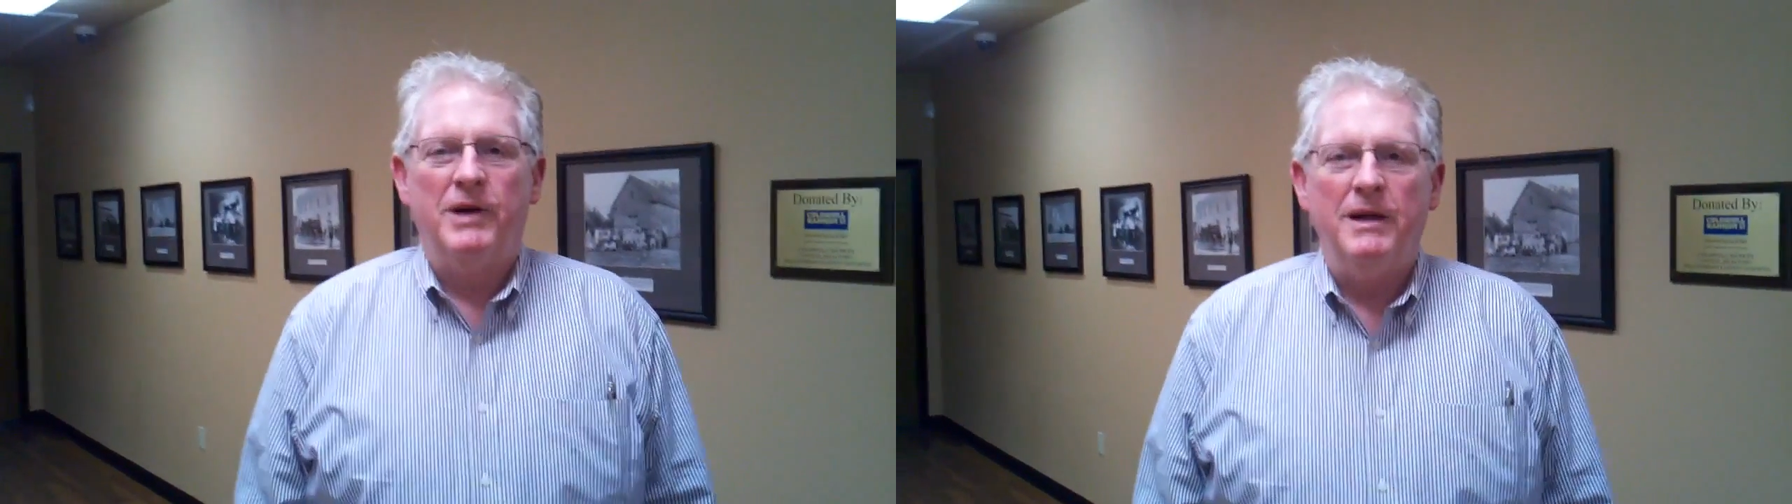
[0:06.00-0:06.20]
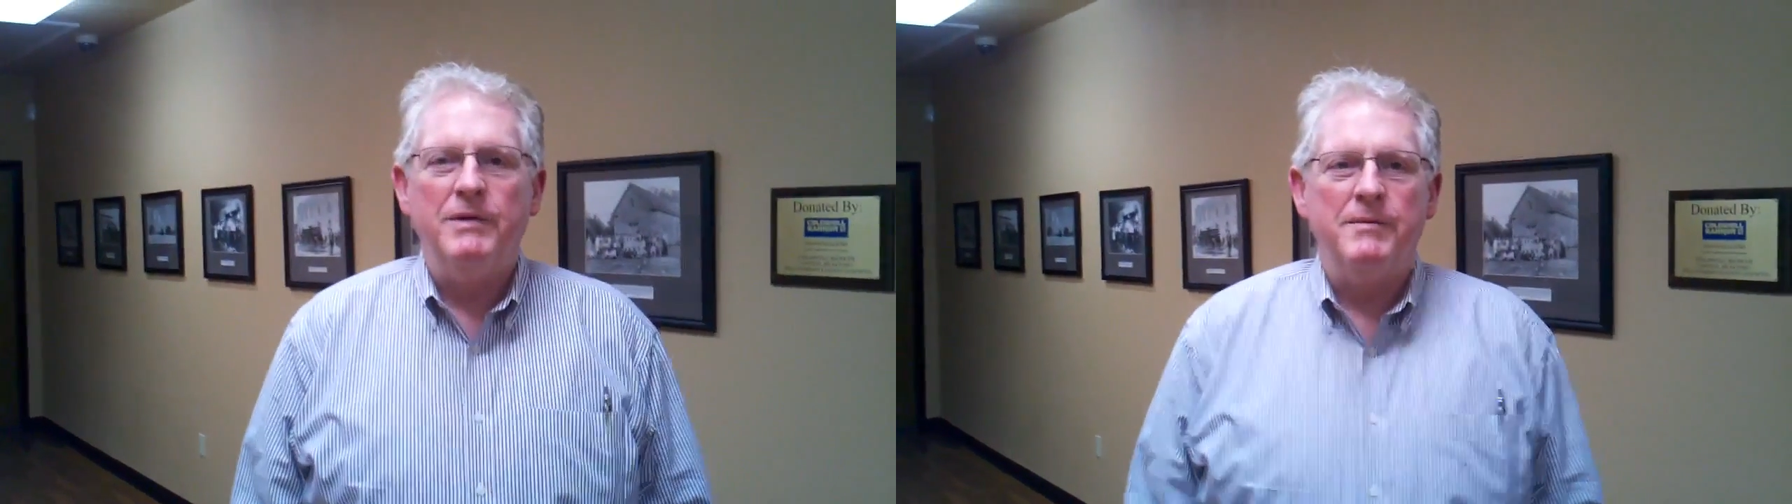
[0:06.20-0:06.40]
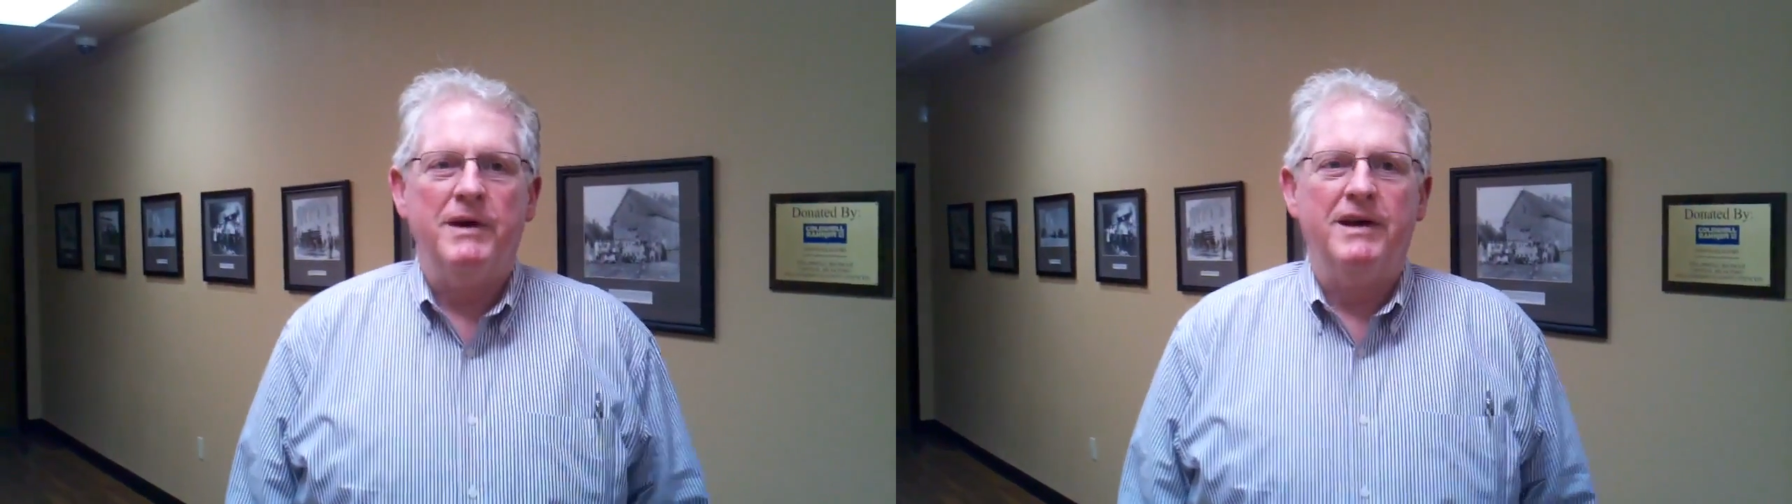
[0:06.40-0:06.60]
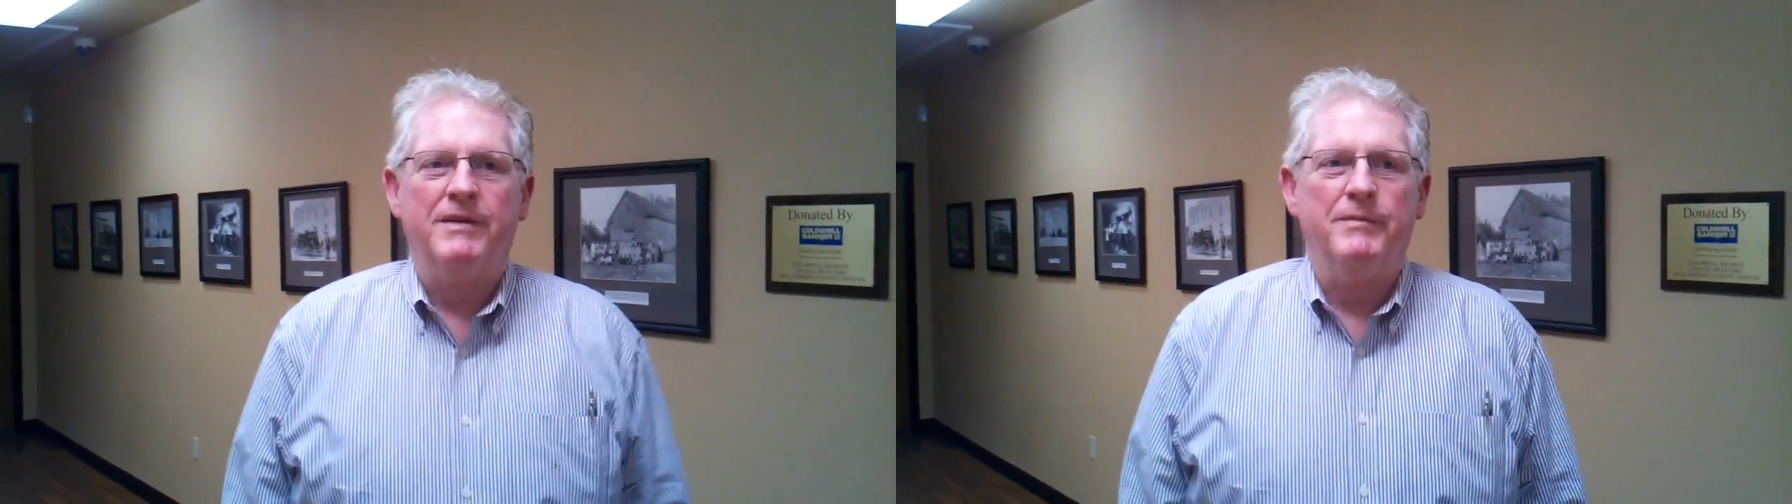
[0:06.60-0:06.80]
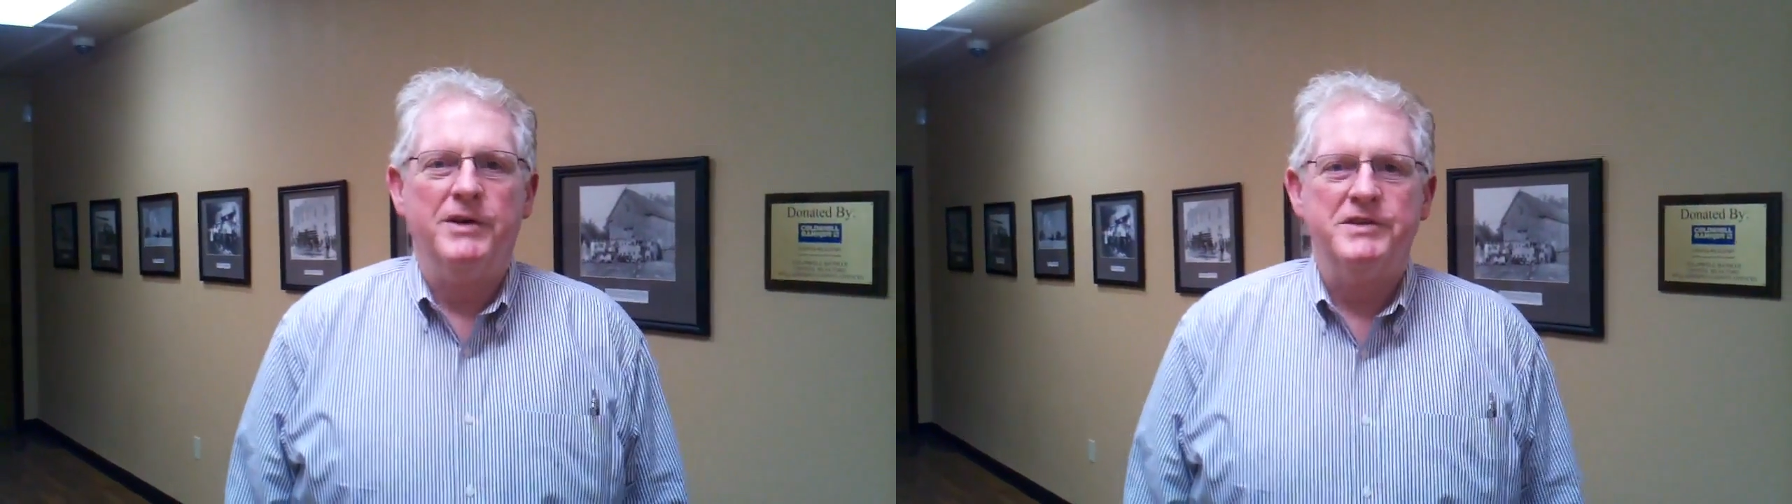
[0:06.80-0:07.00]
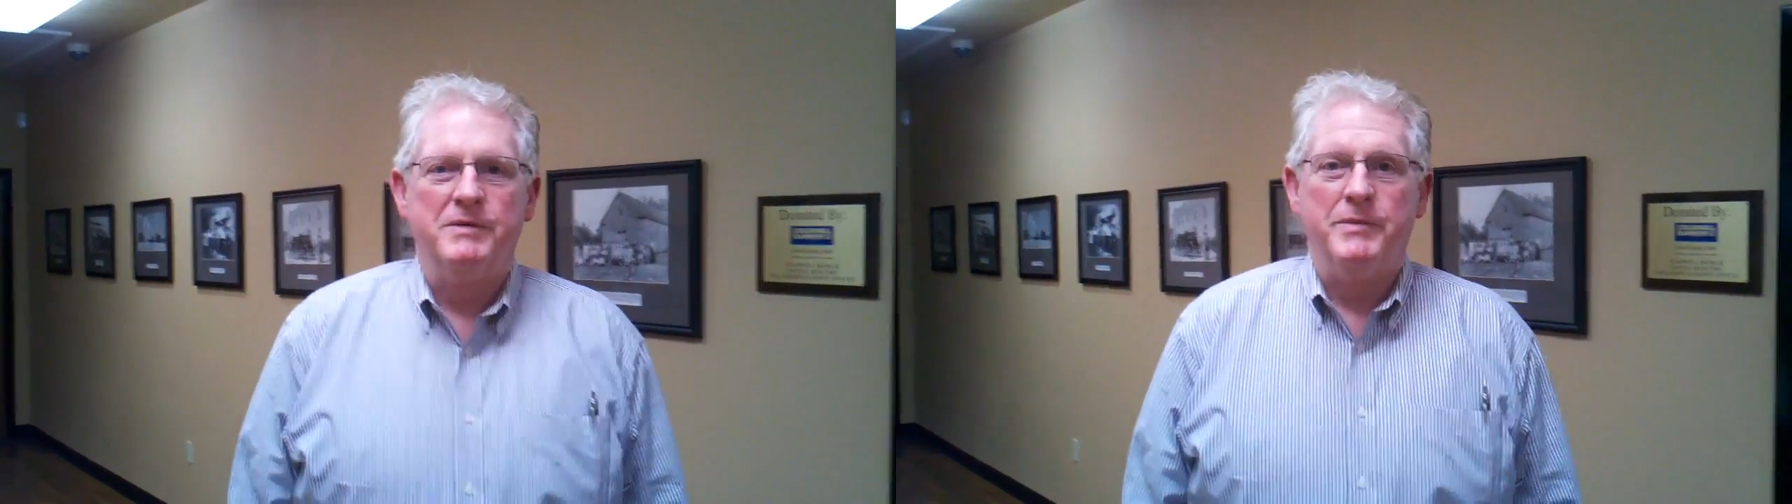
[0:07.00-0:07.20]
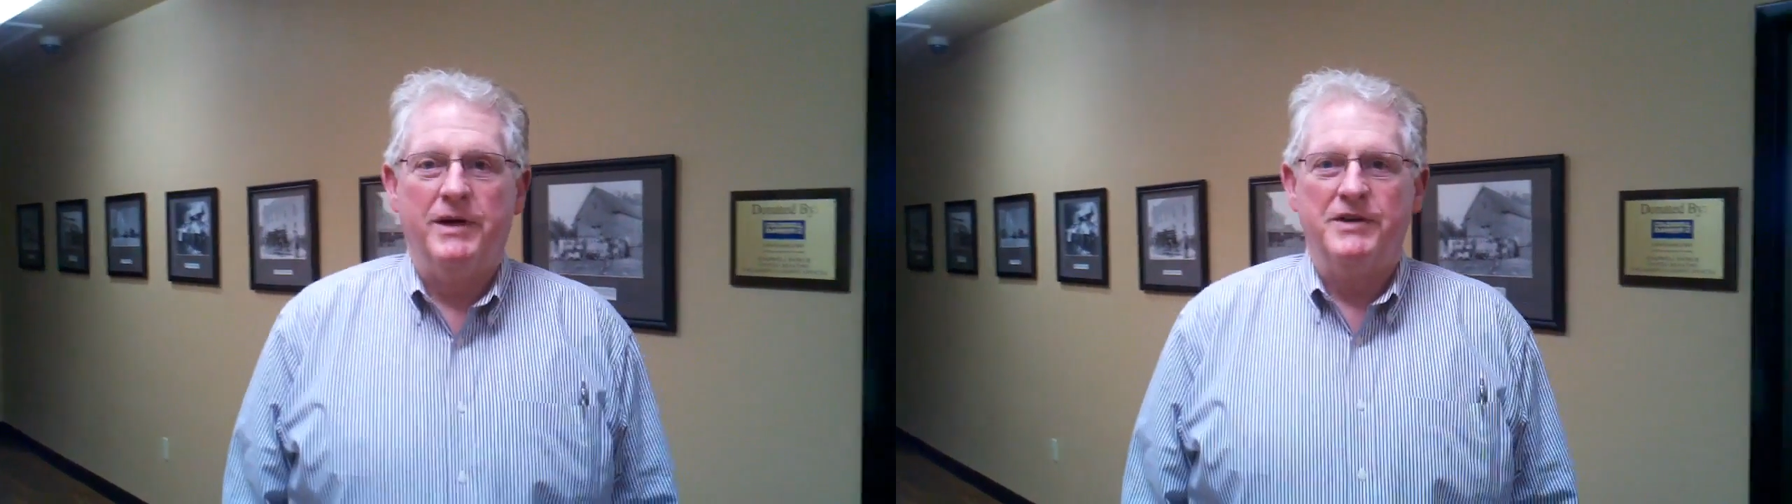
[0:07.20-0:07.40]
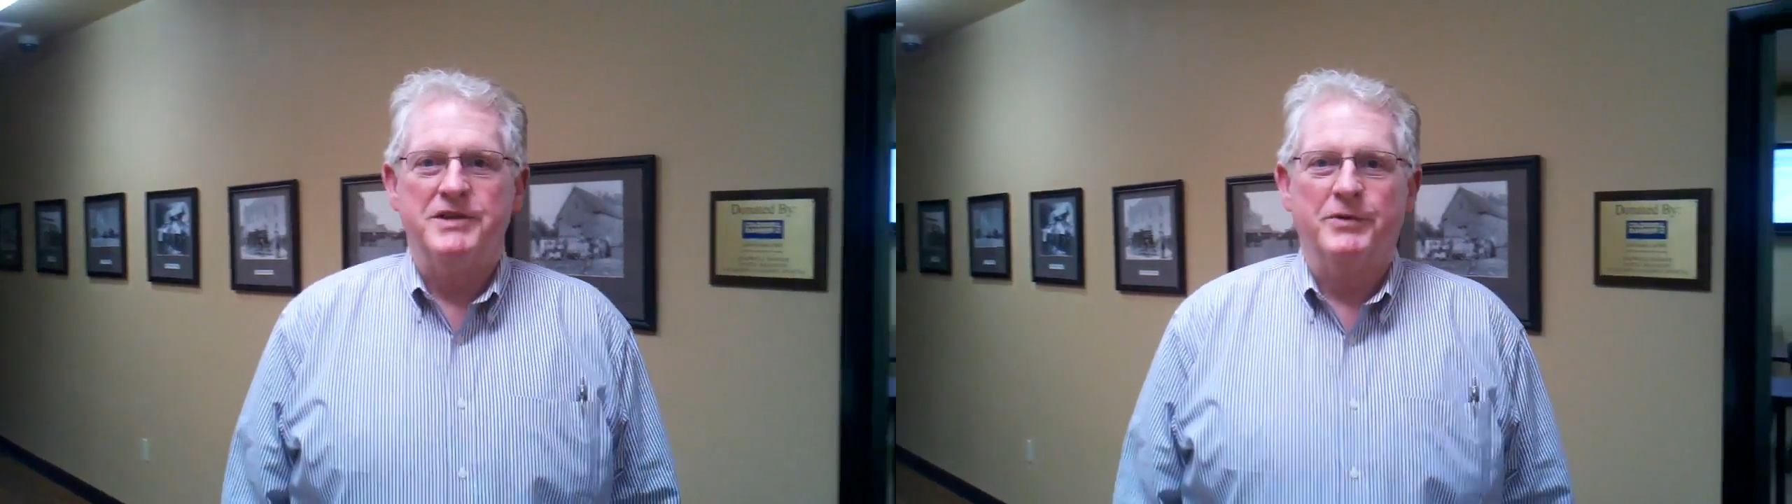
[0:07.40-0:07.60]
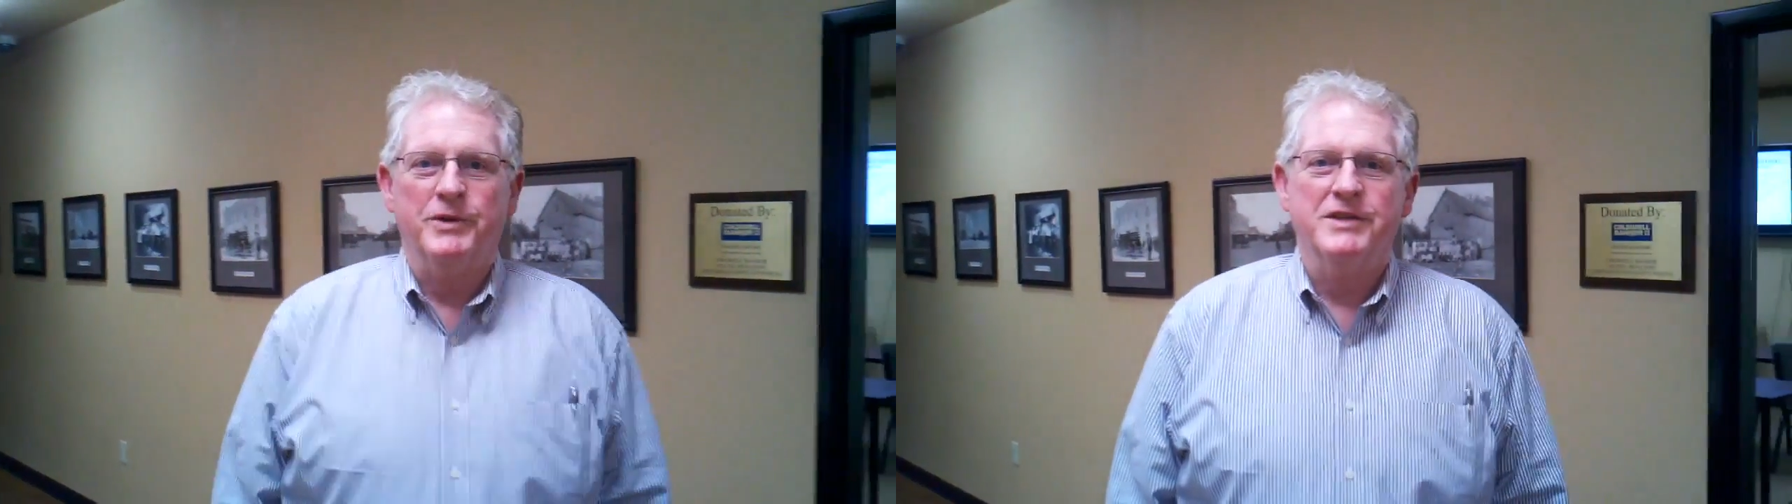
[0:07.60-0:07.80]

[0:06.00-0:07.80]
Probably my most embarrassing